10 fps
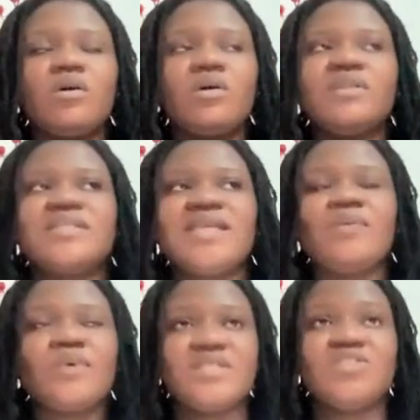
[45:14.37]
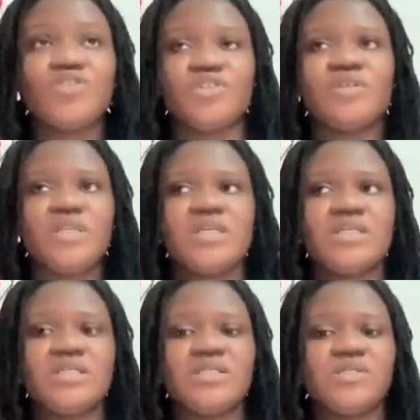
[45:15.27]
Understand what the situation
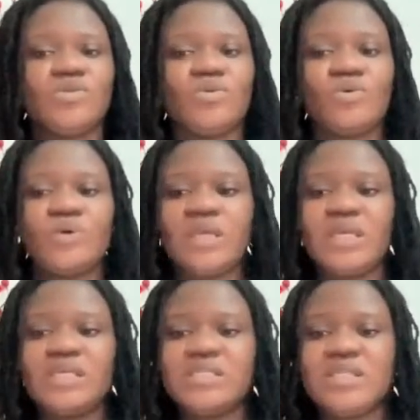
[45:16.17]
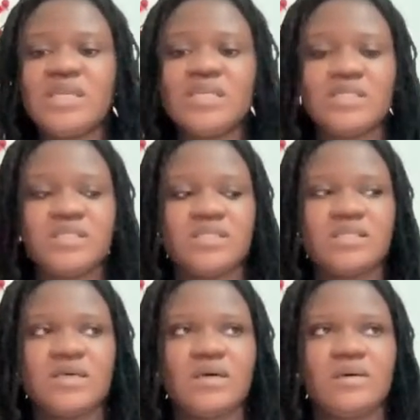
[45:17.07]
is. So is
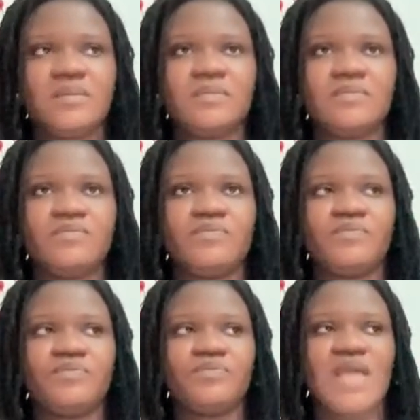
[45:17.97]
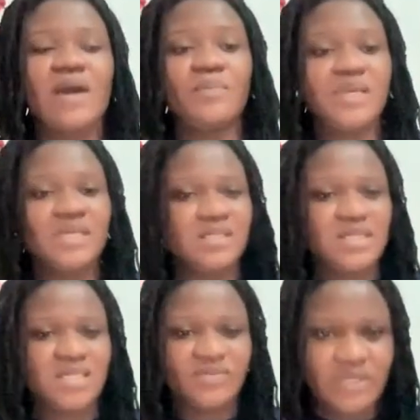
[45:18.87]
this, how big is
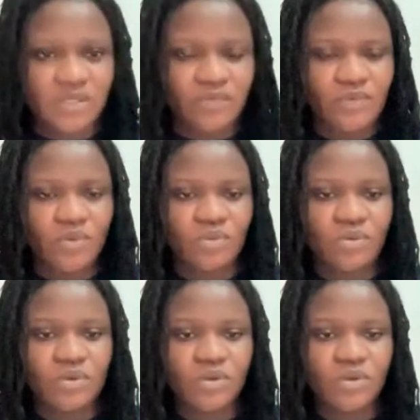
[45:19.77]
this, first of all?